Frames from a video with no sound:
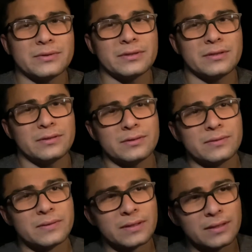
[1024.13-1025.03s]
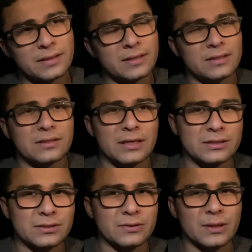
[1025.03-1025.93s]
gonna do. I
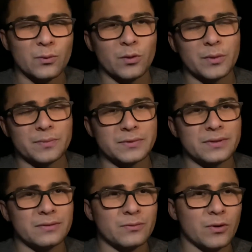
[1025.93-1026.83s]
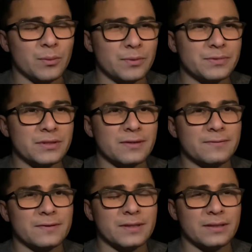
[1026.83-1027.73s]
just do that warm-up stuff,
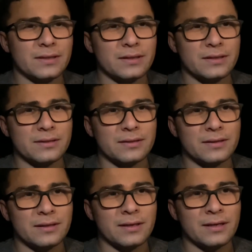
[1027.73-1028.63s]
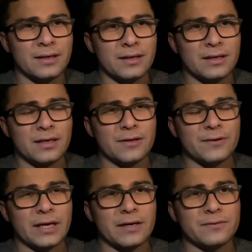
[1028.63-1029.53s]
and then if I
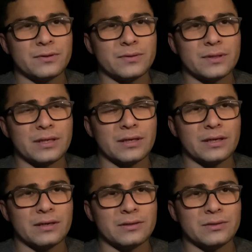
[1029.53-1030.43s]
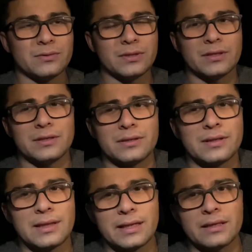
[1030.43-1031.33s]
have to, then I'll do
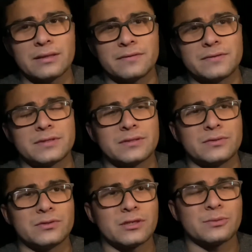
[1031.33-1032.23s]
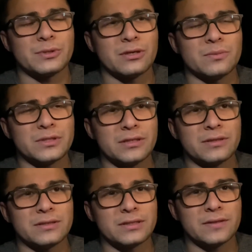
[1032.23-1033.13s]
leg lifts to stretch my arms out
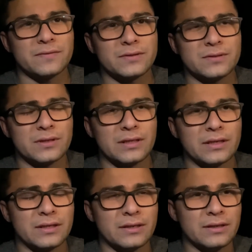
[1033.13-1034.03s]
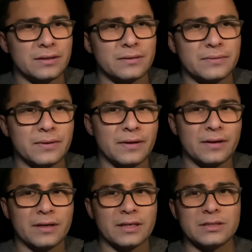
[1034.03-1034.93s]
and stuff so that I can
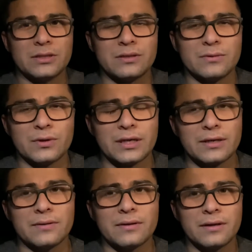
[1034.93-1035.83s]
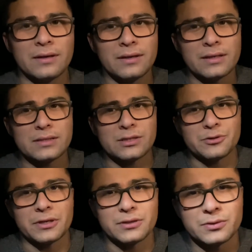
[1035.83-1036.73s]
continue to work out, because I try
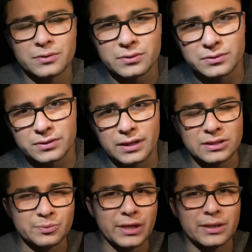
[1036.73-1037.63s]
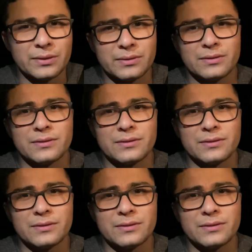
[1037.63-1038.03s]
to do those as many